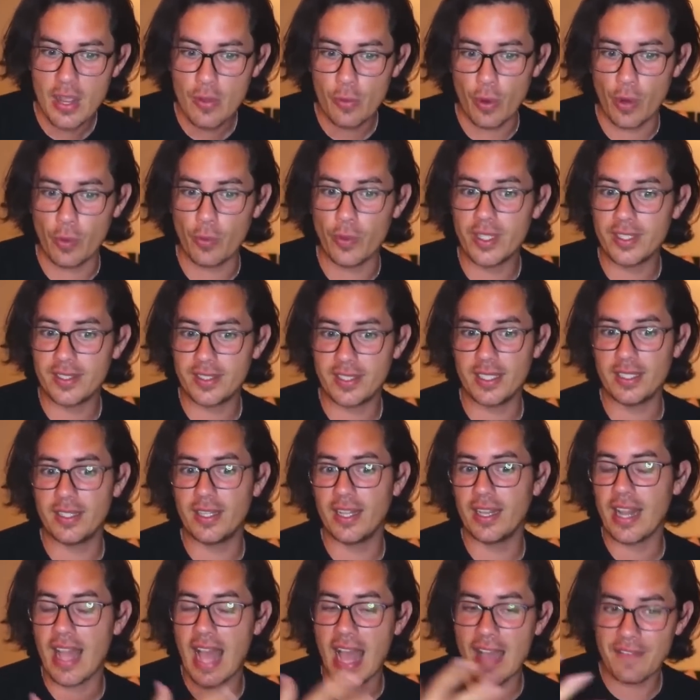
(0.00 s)
when we see
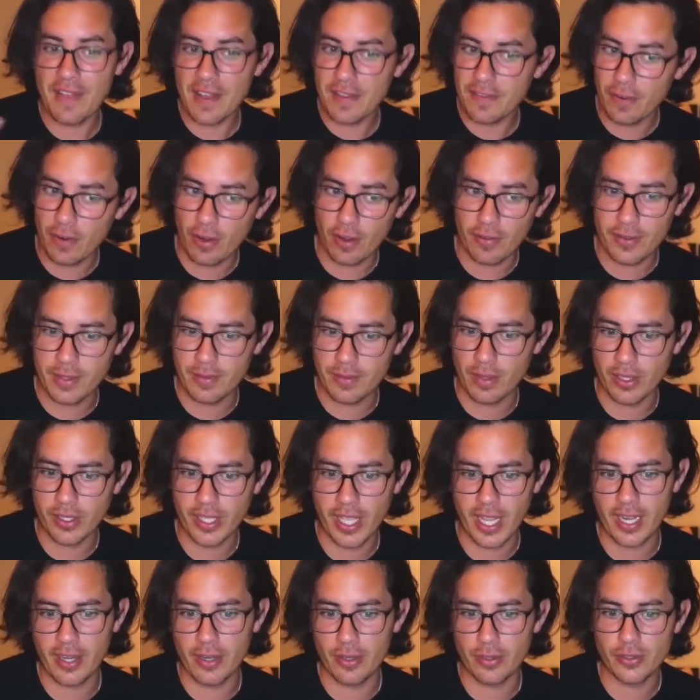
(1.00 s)
the lava of the
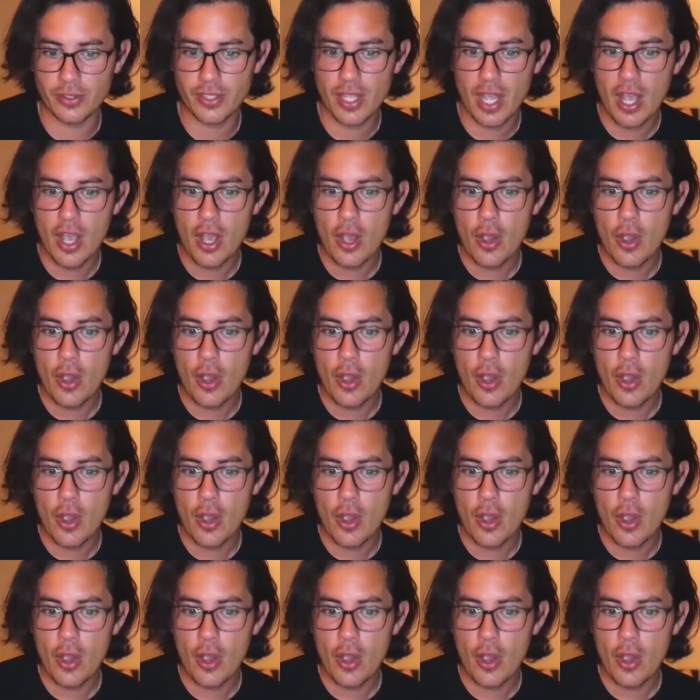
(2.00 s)
volcanoes,